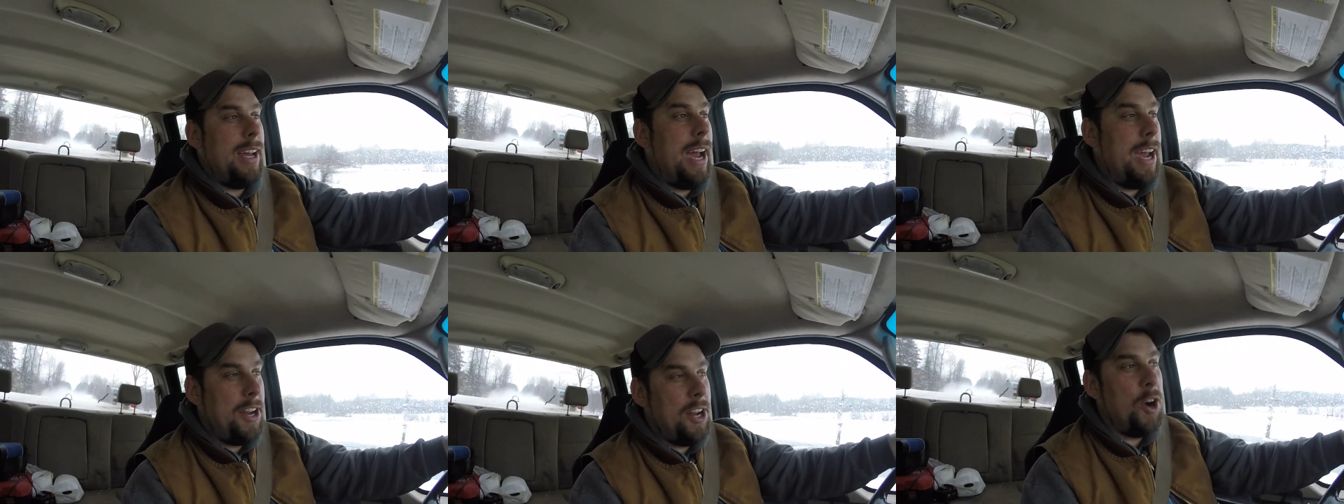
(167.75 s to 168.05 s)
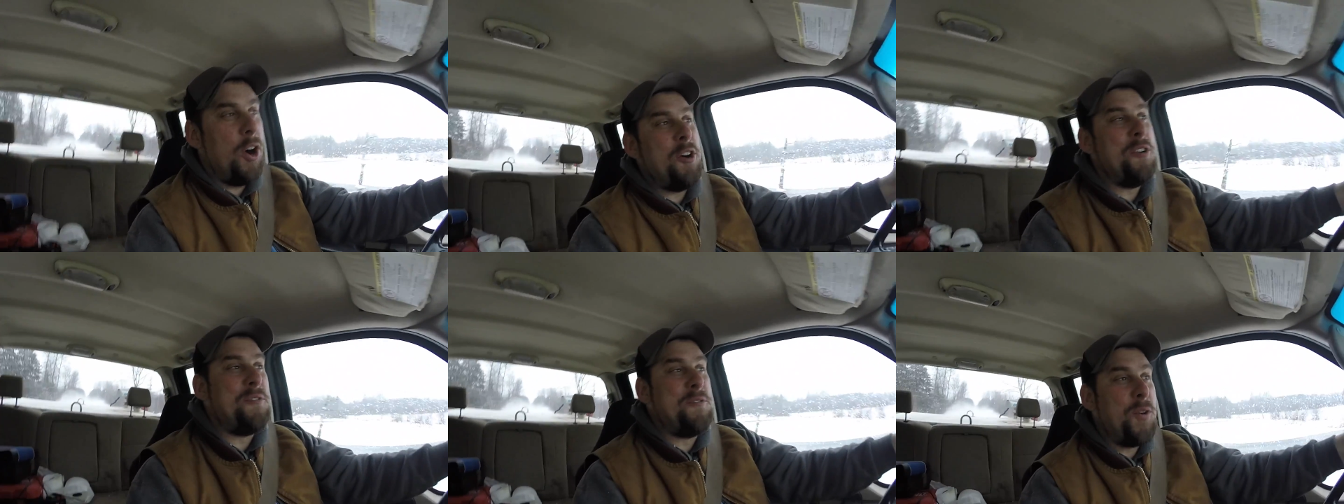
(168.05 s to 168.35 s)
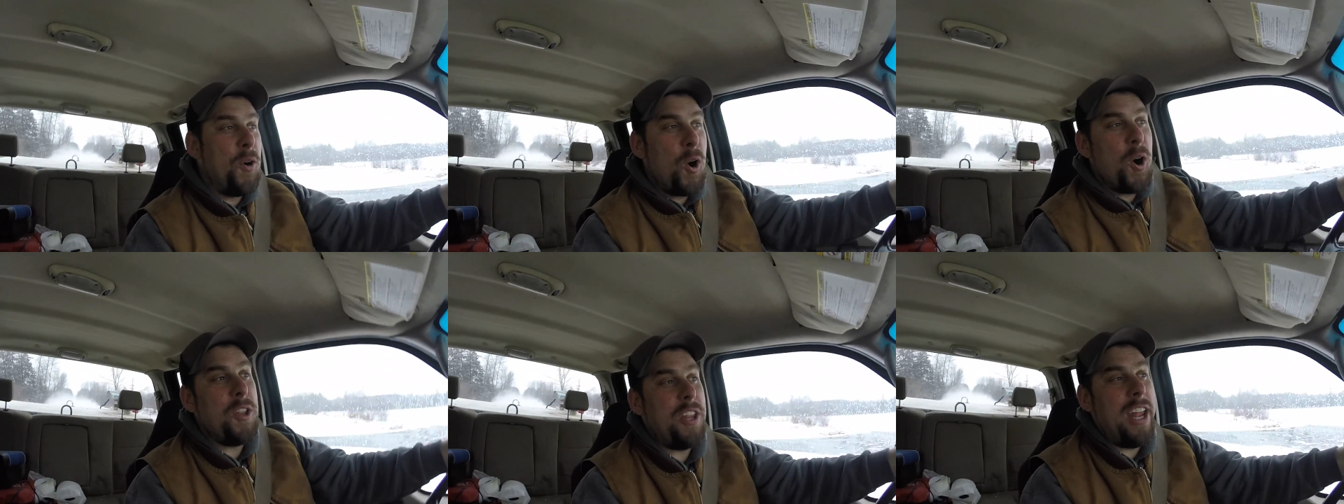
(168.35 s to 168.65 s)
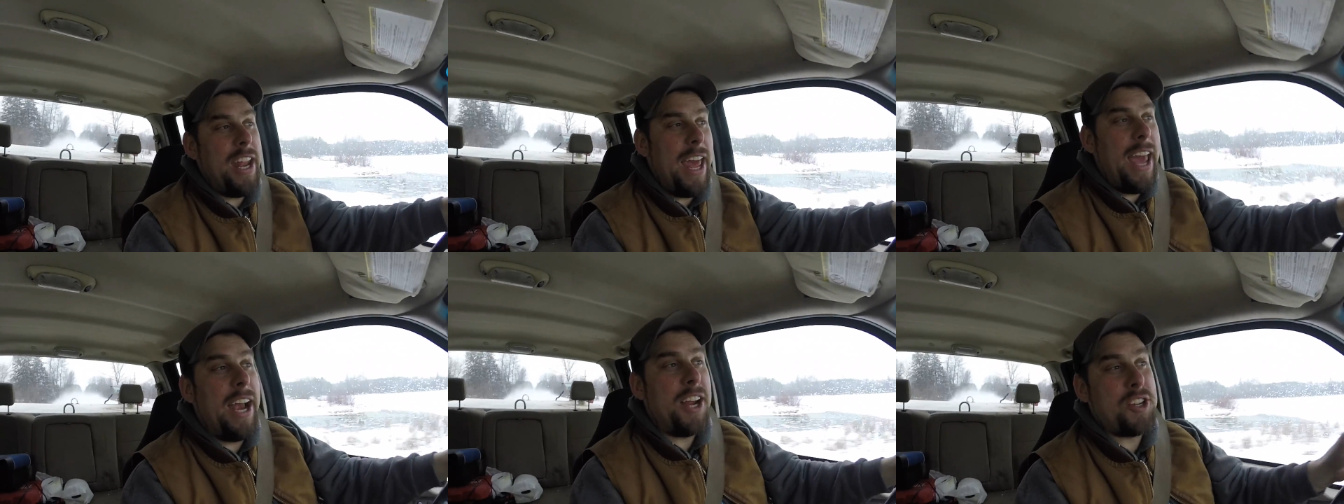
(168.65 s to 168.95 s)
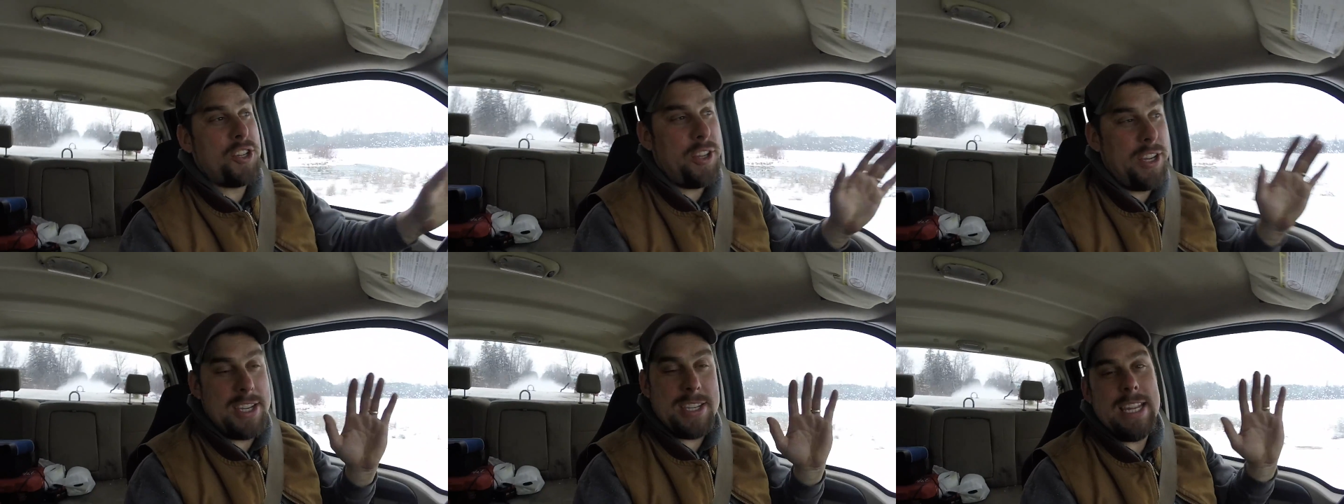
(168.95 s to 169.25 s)
I know a Ford that
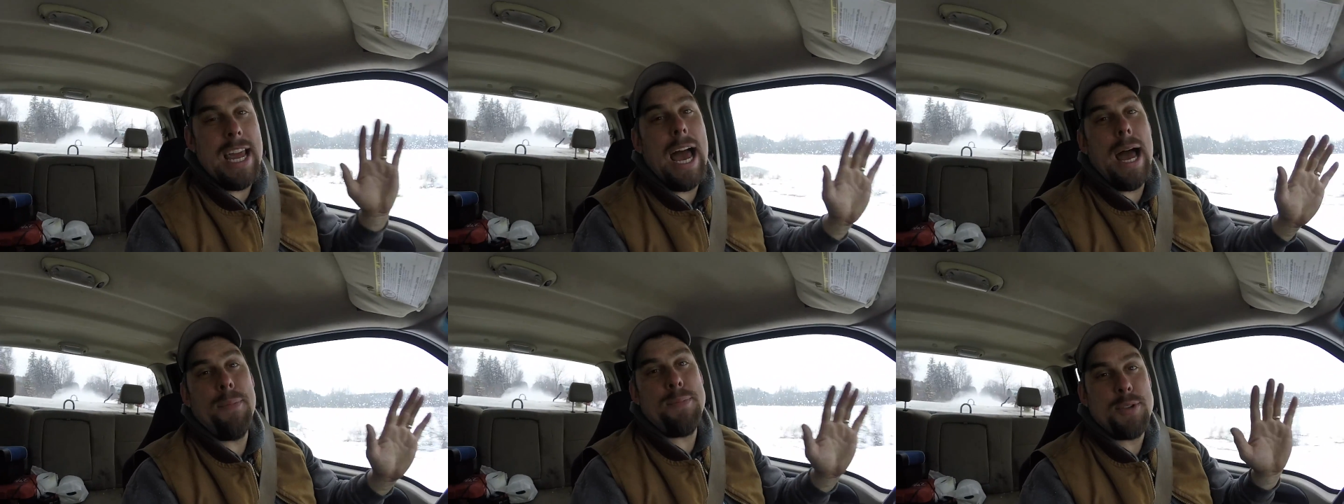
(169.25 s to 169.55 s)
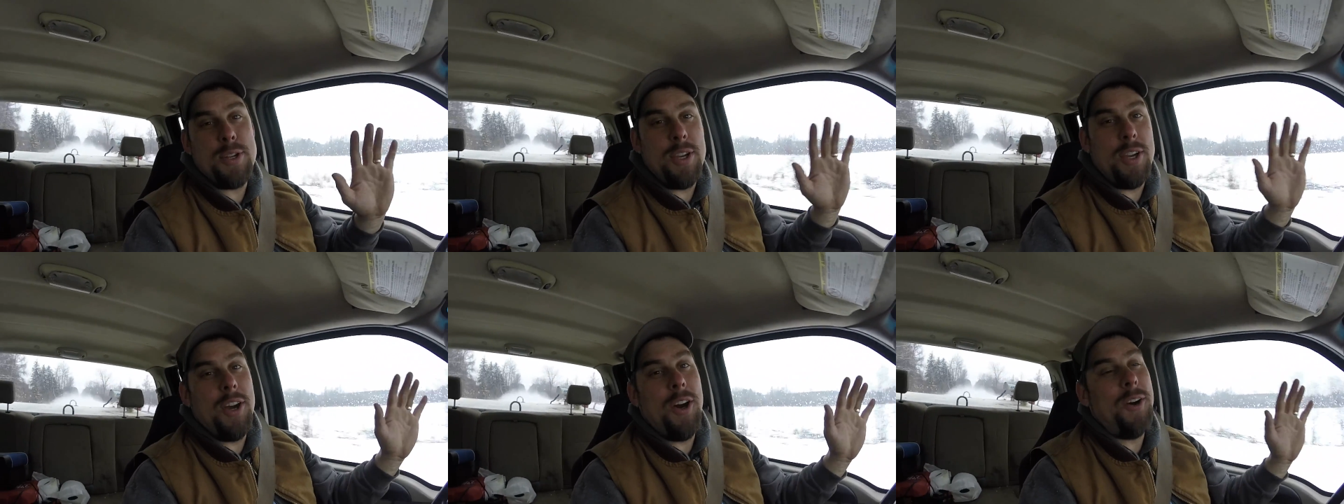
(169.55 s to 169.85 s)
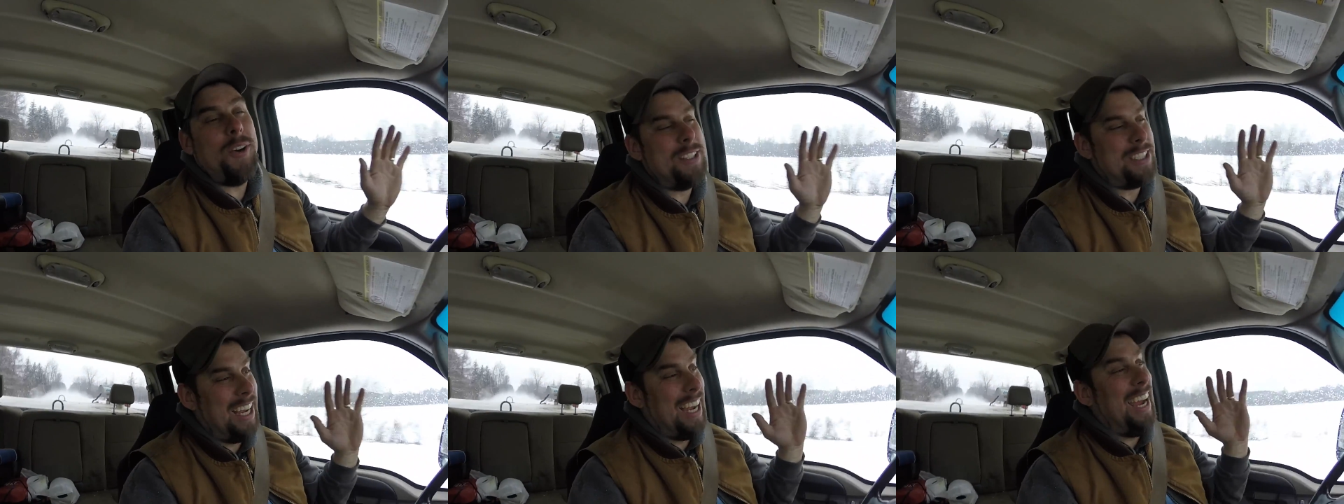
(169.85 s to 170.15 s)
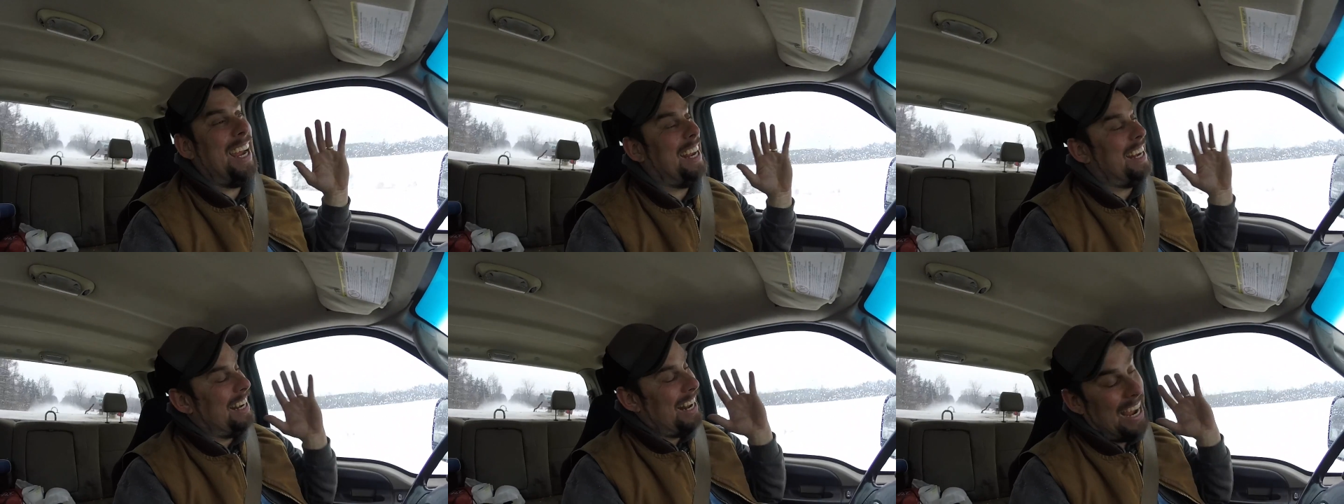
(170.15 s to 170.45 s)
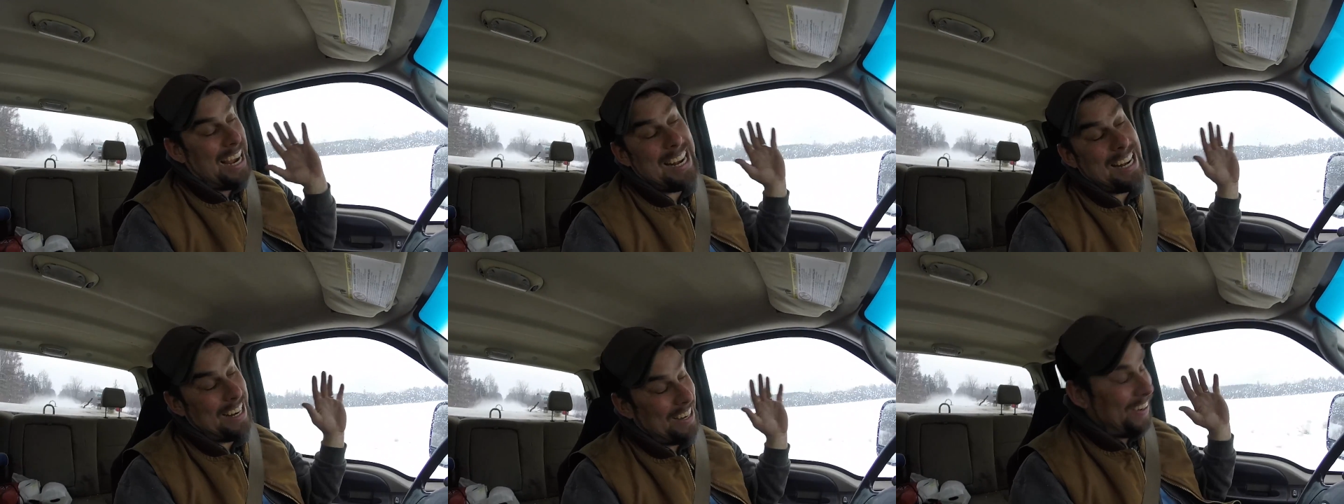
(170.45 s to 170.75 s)
actually stops and goes.
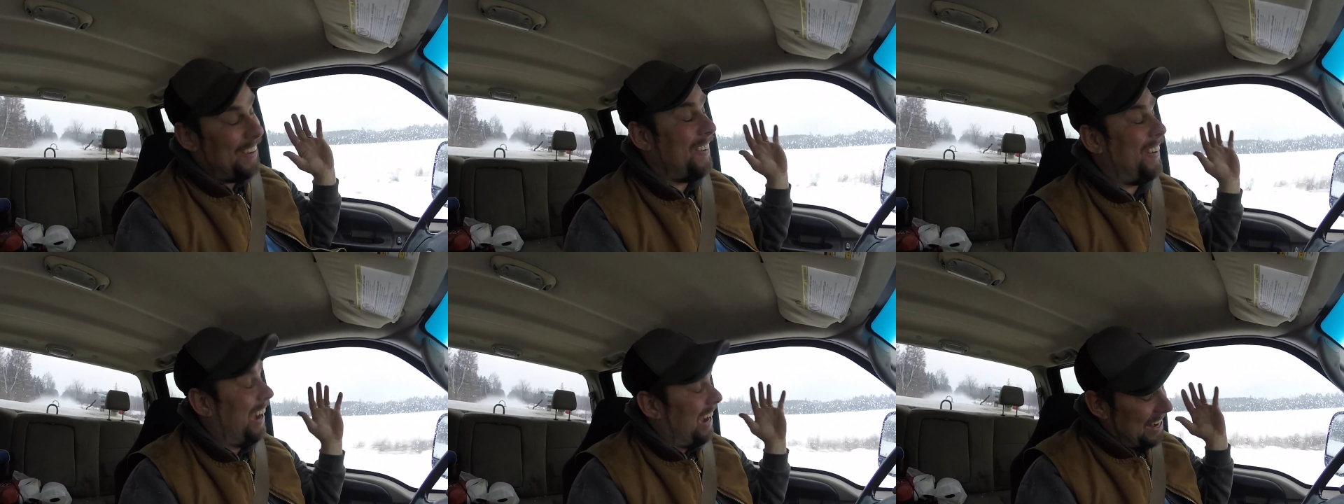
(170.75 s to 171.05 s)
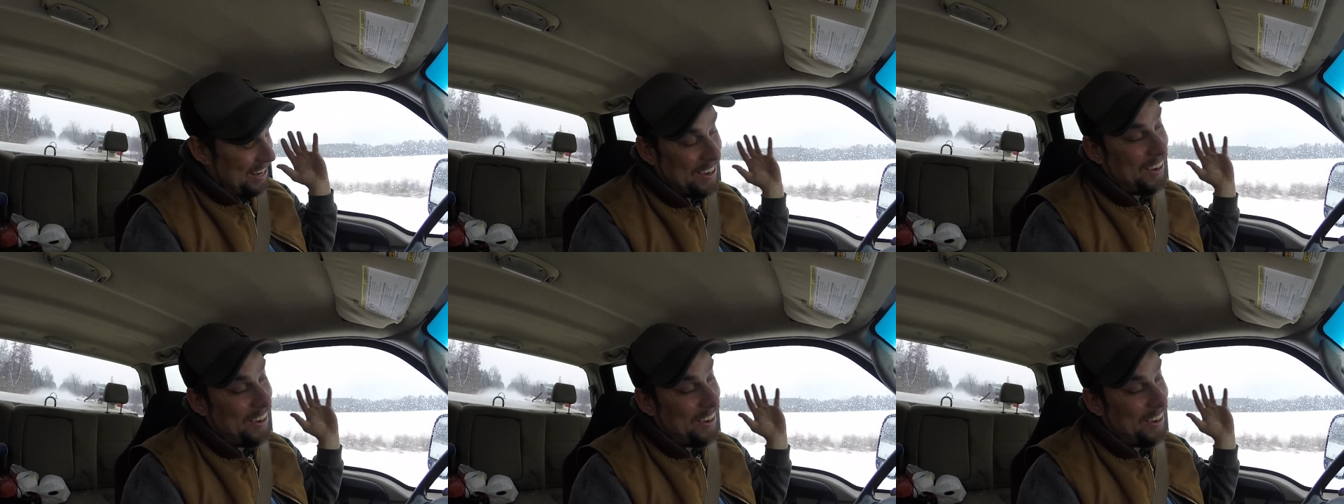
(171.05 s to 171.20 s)
I know.